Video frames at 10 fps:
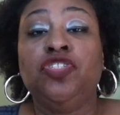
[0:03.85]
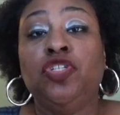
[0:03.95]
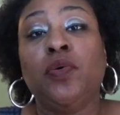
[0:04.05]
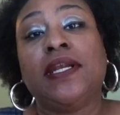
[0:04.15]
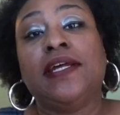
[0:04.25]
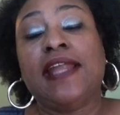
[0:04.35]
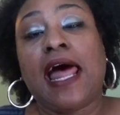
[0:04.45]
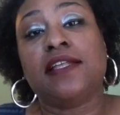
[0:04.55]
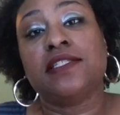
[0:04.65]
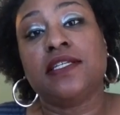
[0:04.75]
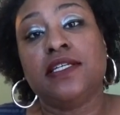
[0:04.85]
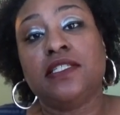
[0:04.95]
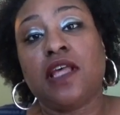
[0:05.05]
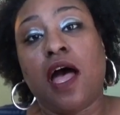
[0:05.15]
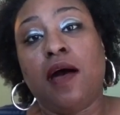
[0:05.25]
do an
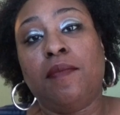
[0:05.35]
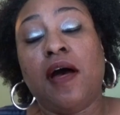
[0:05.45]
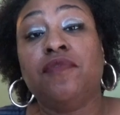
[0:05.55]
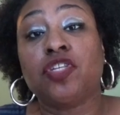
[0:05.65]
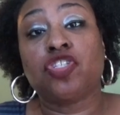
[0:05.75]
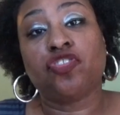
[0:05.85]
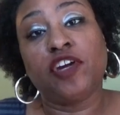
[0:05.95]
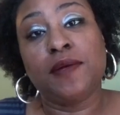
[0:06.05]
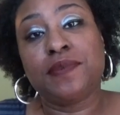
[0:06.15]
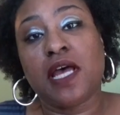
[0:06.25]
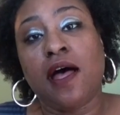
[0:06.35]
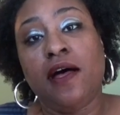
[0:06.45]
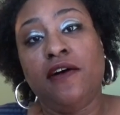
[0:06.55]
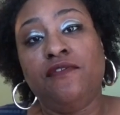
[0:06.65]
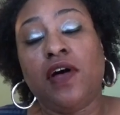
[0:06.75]
analysis of the script
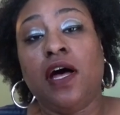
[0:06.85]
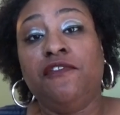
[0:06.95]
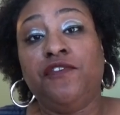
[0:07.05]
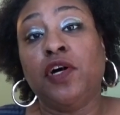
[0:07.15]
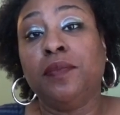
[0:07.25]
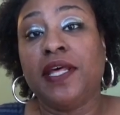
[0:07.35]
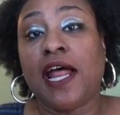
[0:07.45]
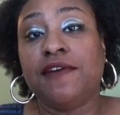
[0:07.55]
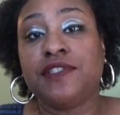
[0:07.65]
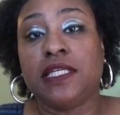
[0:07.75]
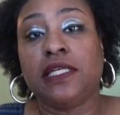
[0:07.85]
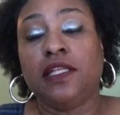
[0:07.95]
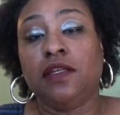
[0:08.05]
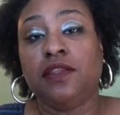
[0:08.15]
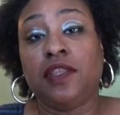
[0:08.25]
of a film that I've seen
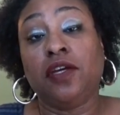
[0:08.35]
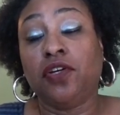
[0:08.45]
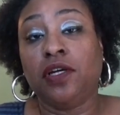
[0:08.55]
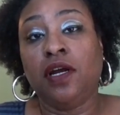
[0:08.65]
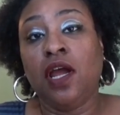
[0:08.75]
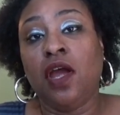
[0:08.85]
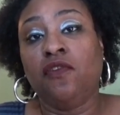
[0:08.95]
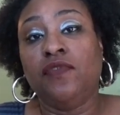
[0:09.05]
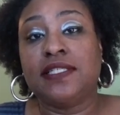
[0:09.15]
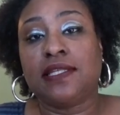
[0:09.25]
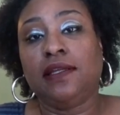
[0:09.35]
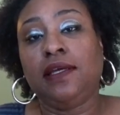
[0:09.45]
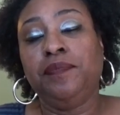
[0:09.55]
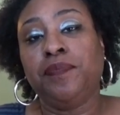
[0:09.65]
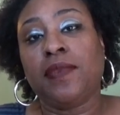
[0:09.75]
in the theater
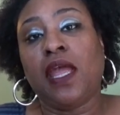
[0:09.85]
recently.